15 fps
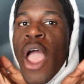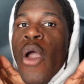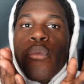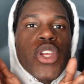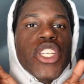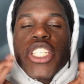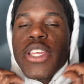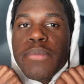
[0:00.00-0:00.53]

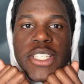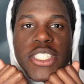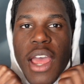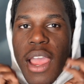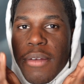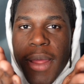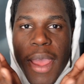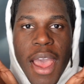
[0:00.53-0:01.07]
We shouldn't be
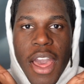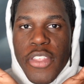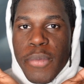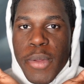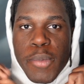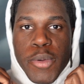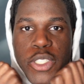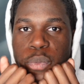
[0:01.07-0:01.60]
talking about other
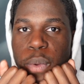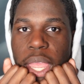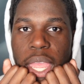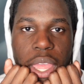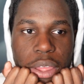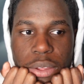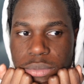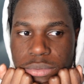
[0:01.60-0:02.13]
people's
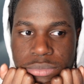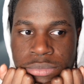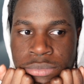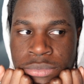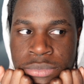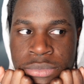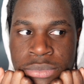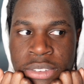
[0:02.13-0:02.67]
weight
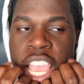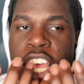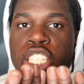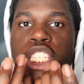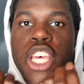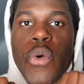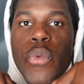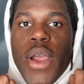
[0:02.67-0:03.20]
and
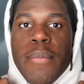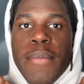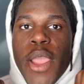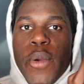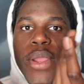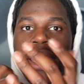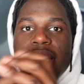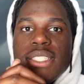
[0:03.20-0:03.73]
so what my
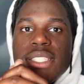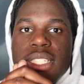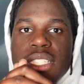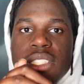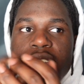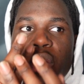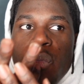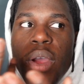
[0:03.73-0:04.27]
weight is
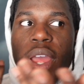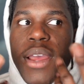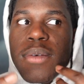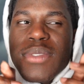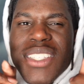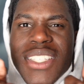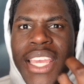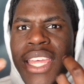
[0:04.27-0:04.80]
this? So what
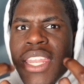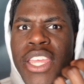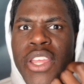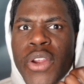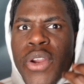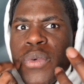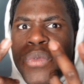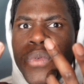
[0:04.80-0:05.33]
I'm skinny?
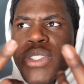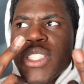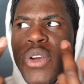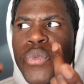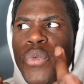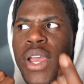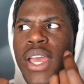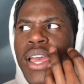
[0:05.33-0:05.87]
Or so
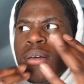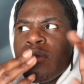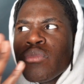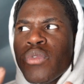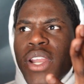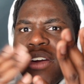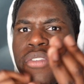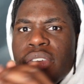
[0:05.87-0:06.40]
what
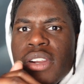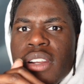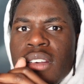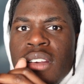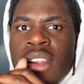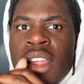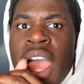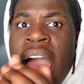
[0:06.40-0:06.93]
I'm whatever?
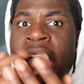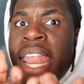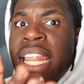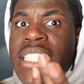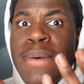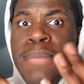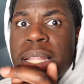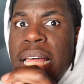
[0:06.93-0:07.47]
And
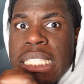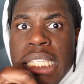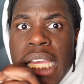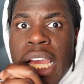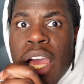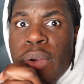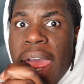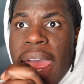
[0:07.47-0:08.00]
it's a
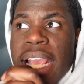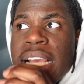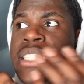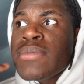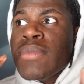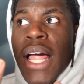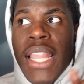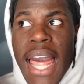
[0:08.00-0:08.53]
blessing, okay?
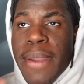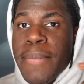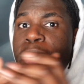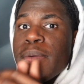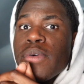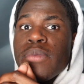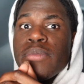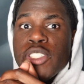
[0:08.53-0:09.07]
Because a lot of
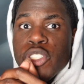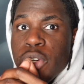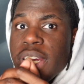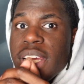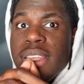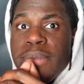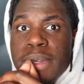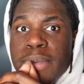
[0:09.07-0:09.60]
people,
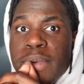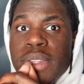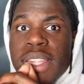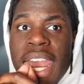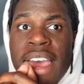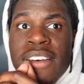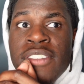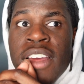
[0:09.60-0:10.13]
majority of the people
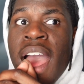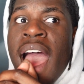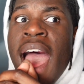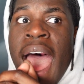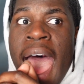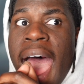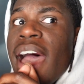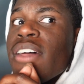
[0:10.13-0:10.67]
that I've
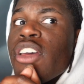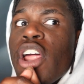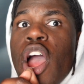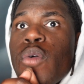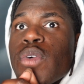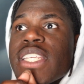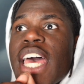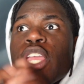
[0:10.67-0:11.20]
had, they're
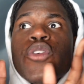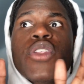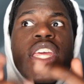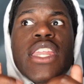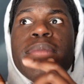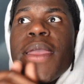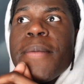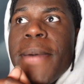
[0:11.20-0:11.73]
always like, you
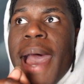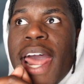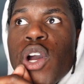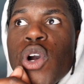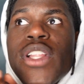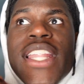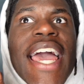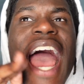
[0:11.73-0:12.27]
need to be a
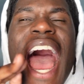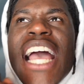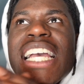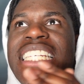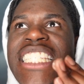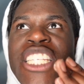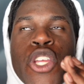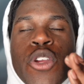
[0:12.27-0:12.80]
model. Like, I
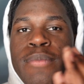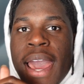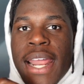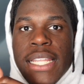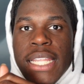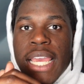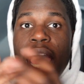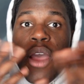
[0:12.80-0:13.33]
could see you
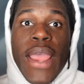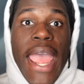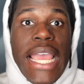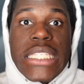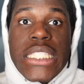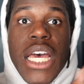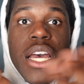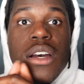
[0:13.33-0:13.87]
modeling.
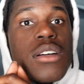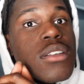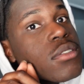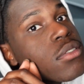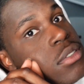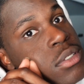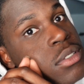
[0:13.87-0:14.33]
Okay, so...